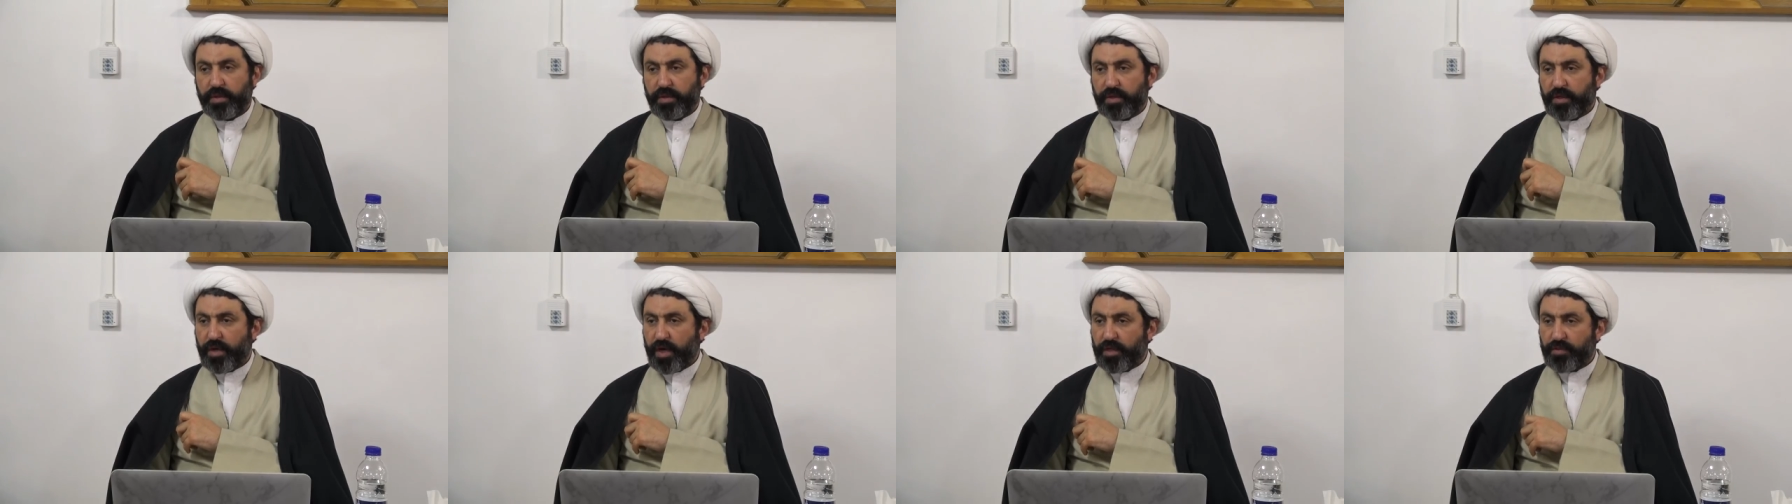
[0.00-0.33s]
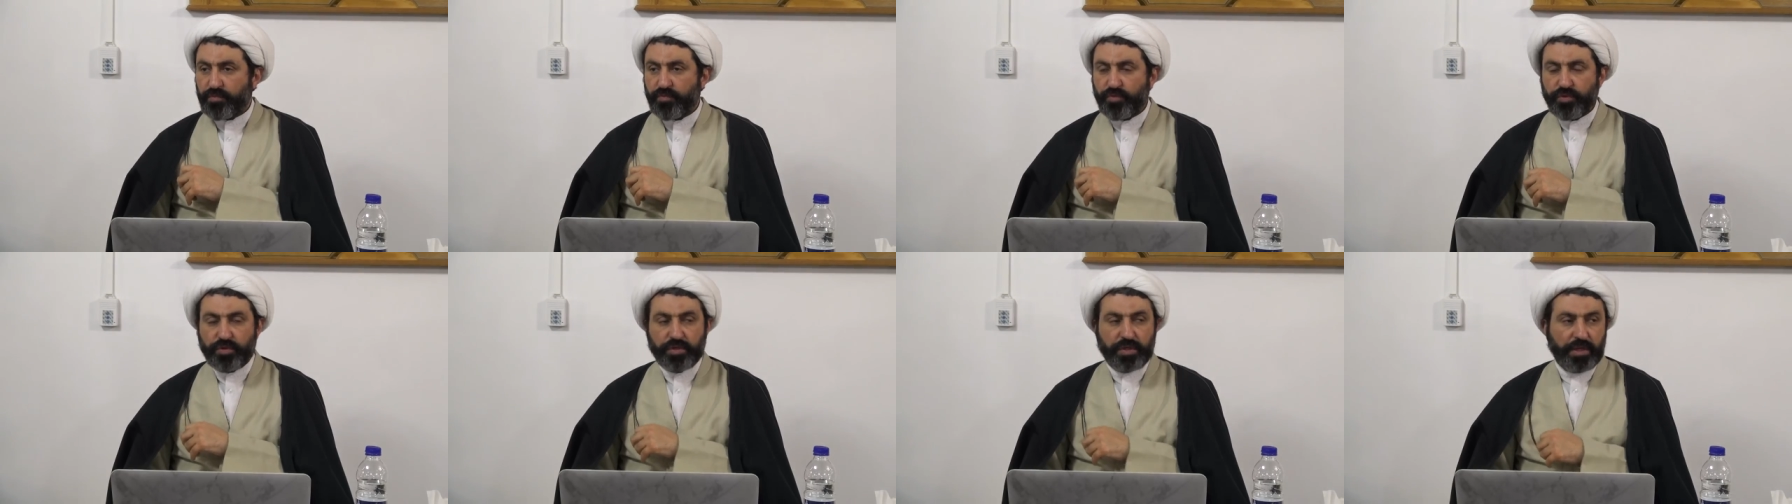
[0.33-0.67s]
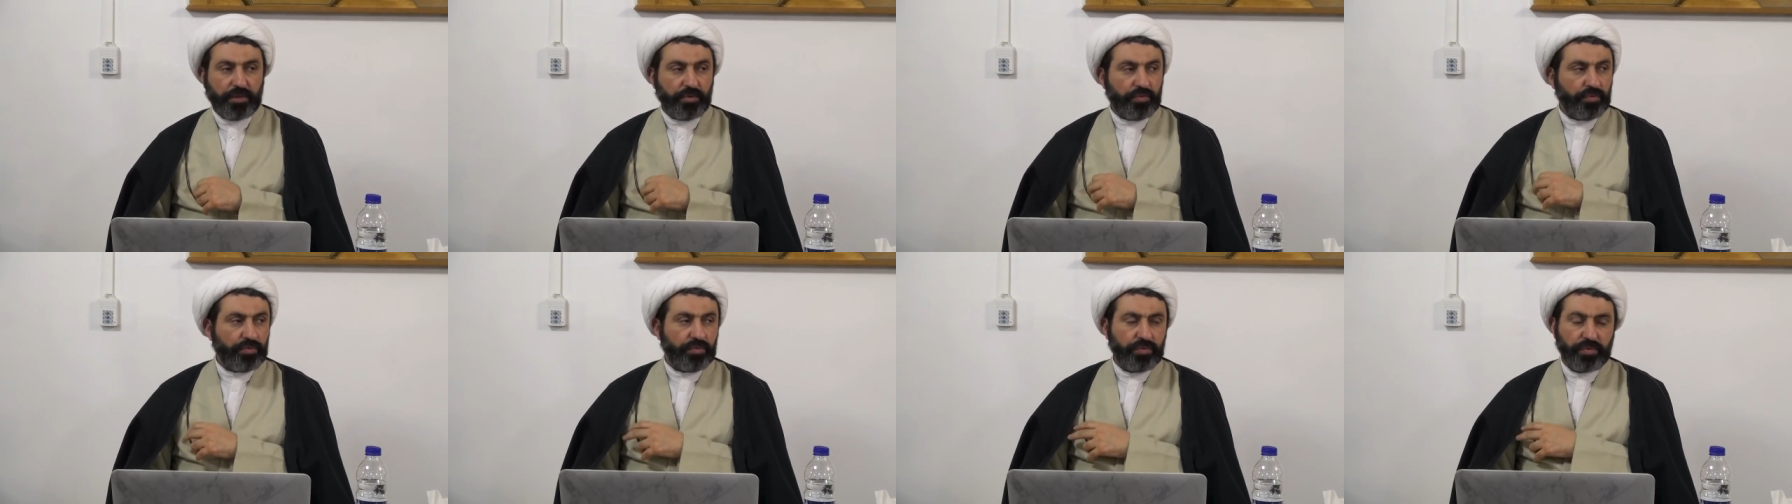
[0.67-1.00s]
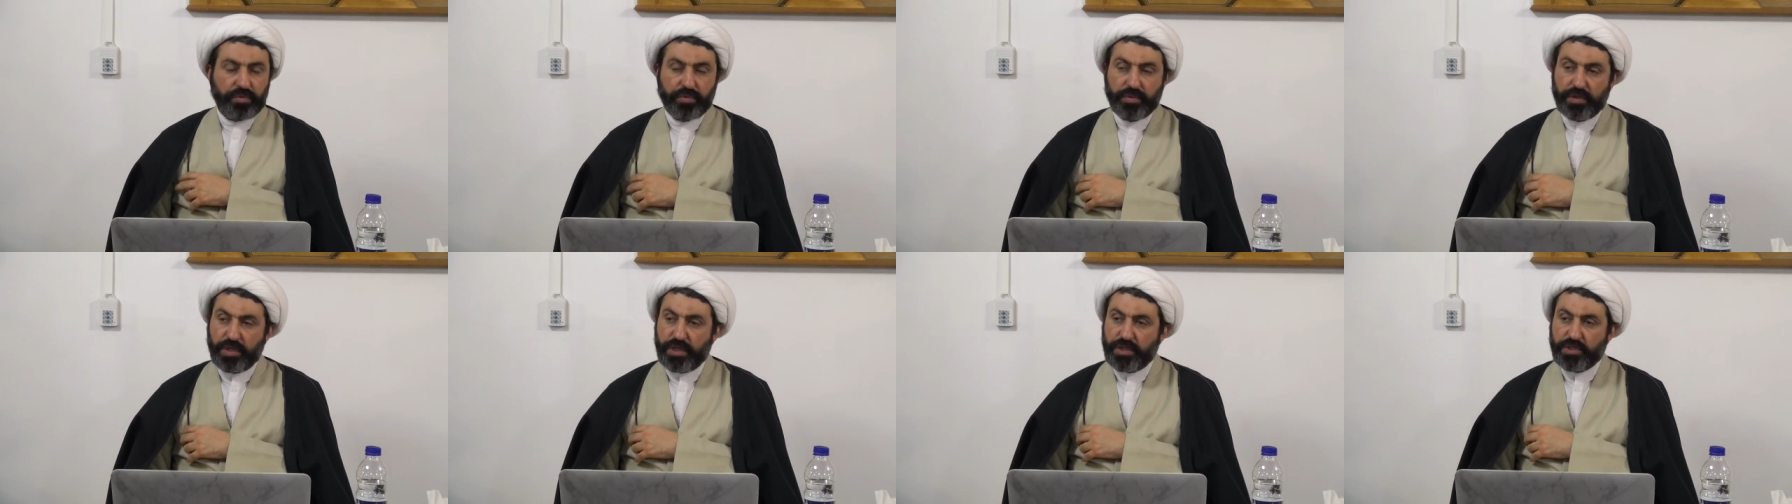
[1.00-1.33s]
God would not do
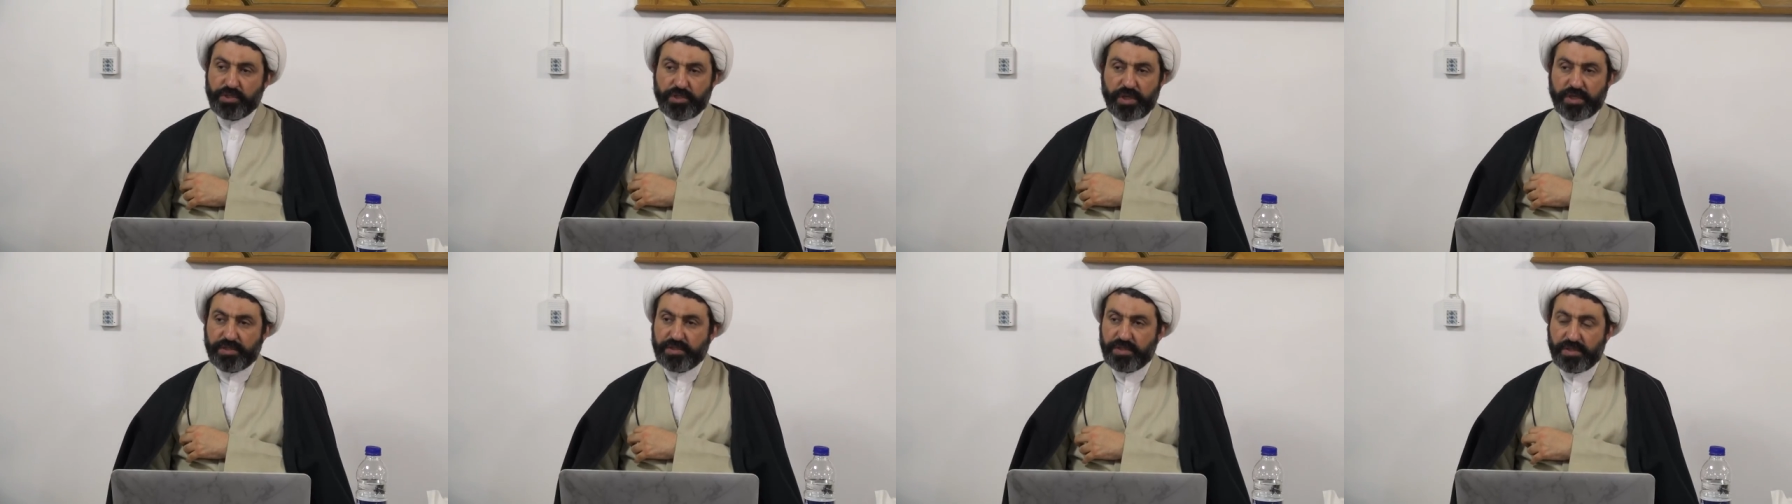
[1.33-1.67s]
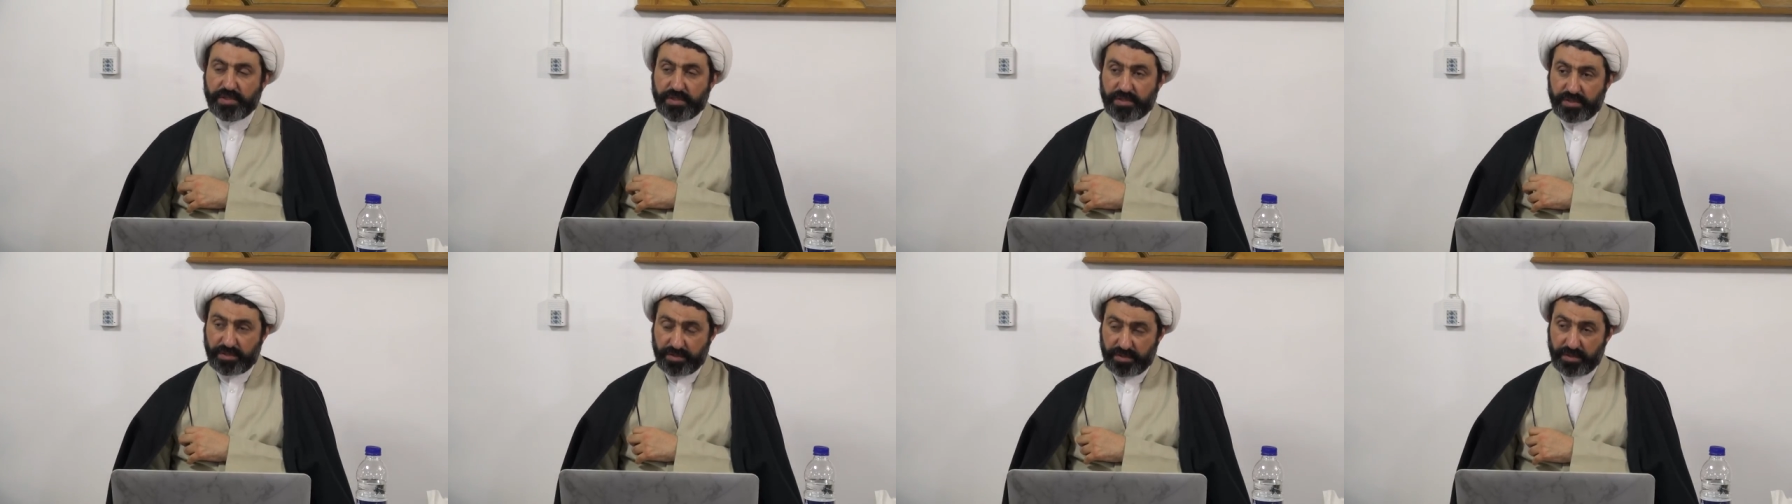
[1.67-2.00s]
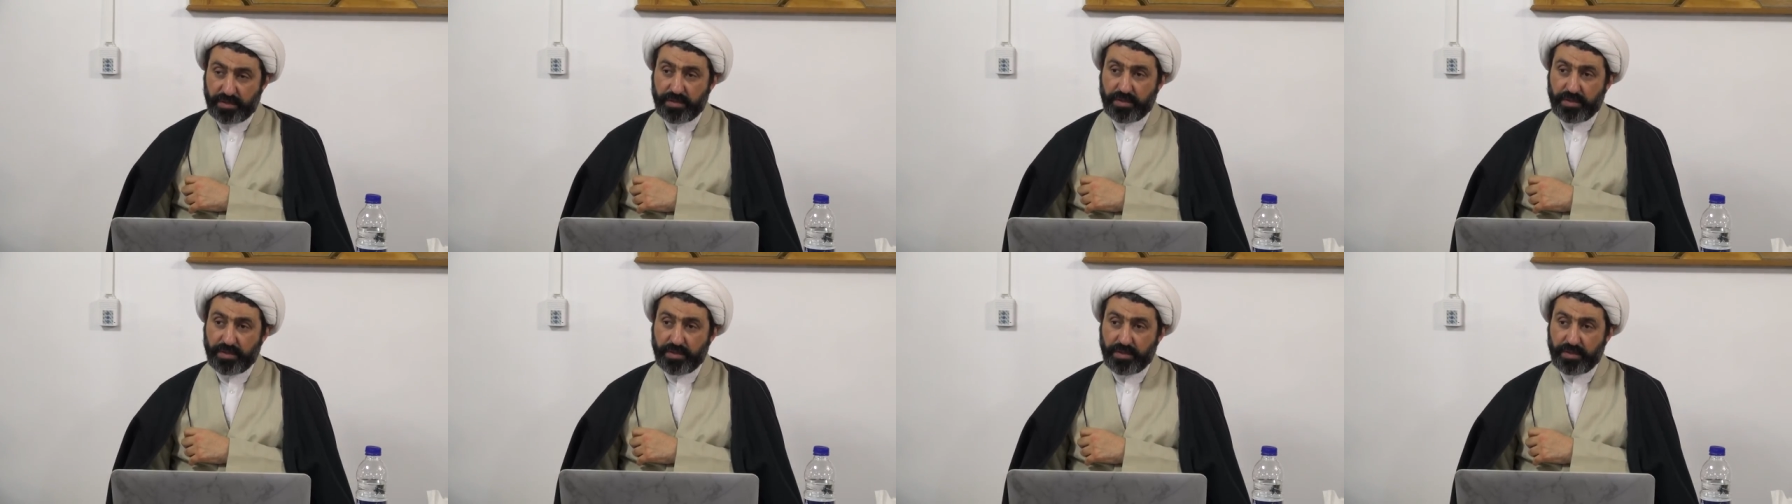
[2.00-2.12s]
injustice.